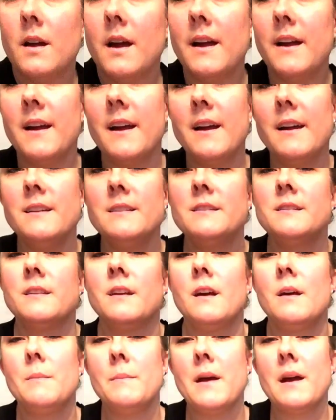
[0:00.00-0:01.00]
Hi guys,
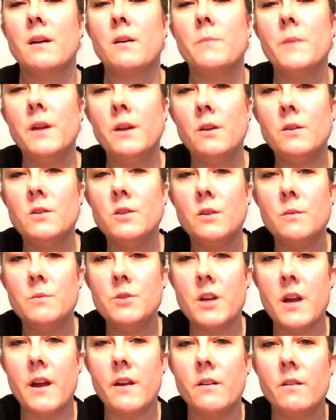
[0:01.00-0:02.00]
I'm back on my YouTube
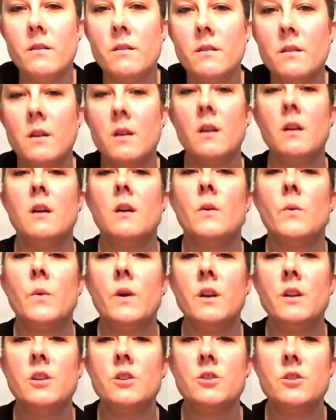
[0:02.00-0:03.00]
channel.
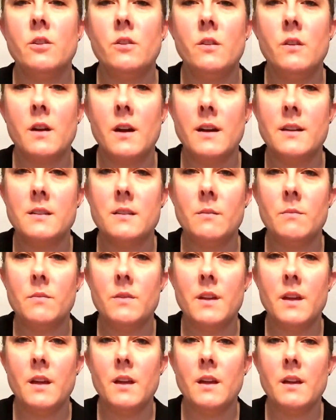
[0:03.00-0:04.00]
Wanted to show you guys some
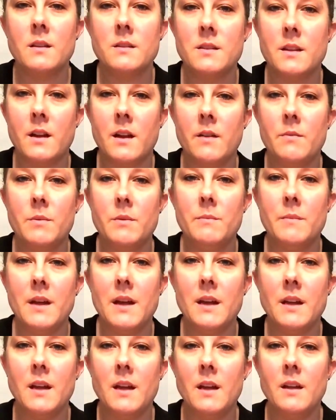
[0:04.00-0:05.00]
things that I've been
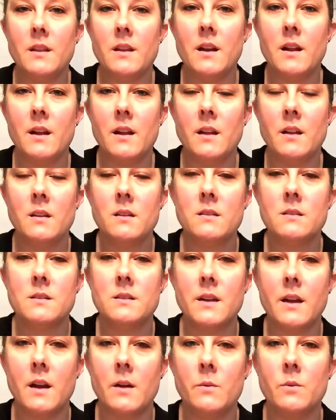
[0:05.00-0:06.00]
making that I
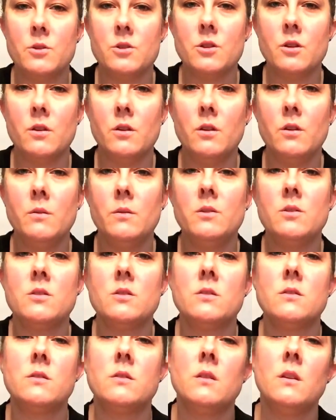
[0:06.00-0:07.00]
said I would show you,
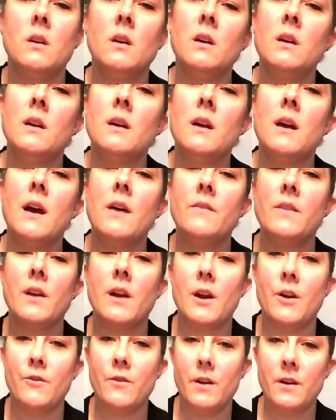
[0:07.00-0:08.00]
just haven't
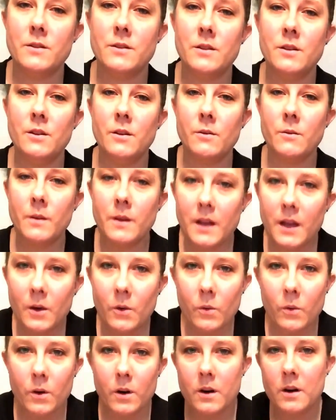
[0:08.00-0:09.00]
got around to doing it,
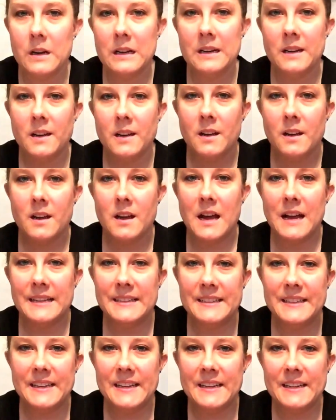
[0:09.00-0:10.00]
or I
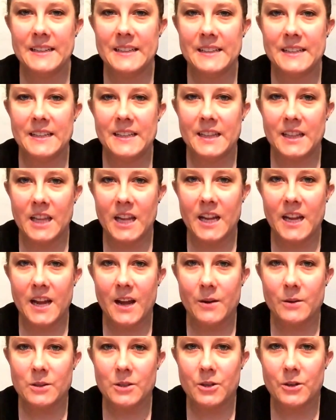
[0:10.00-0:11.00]
did and didn't like
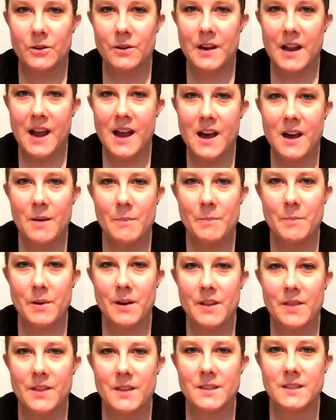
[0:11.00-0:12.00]
how it turned out.
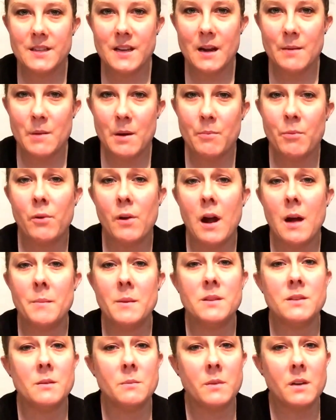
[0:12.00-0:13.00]
But this time I
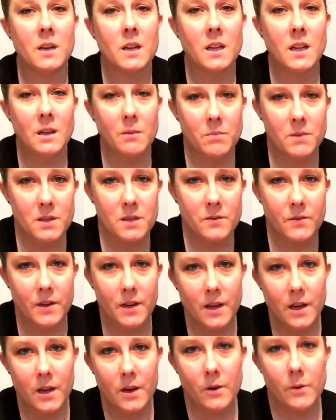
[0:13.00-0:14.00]
promise I'm going to keep this
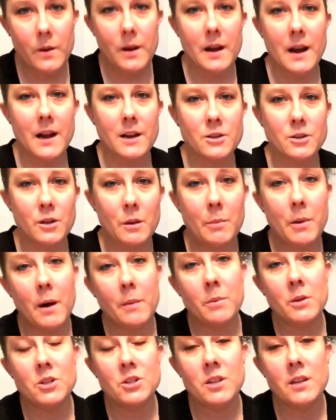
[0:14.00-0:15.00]
video and actually
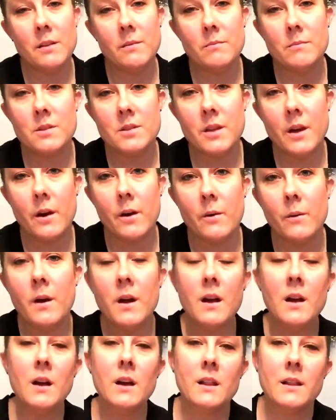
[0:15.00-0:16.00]
publish it. So
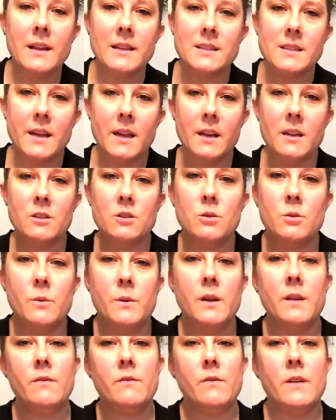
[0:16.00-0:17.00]
let's get into
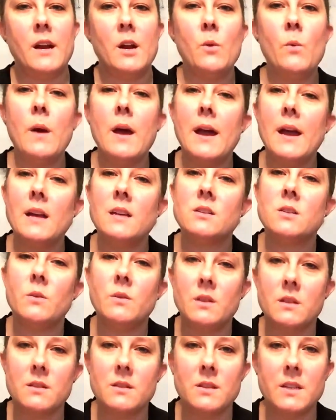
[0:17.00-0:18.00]
it right away so it
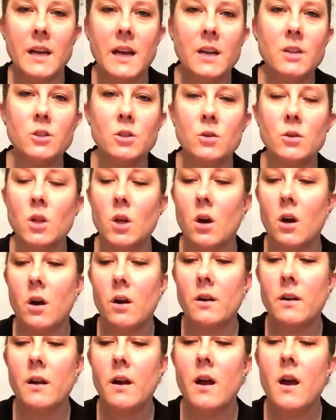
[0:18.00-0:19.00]
doesn't take too
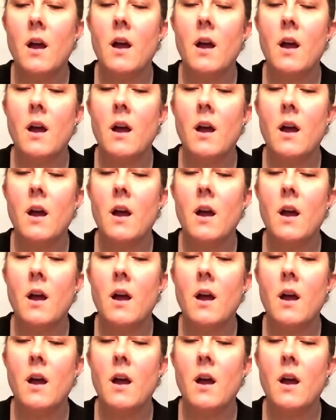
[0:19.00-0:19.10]
long.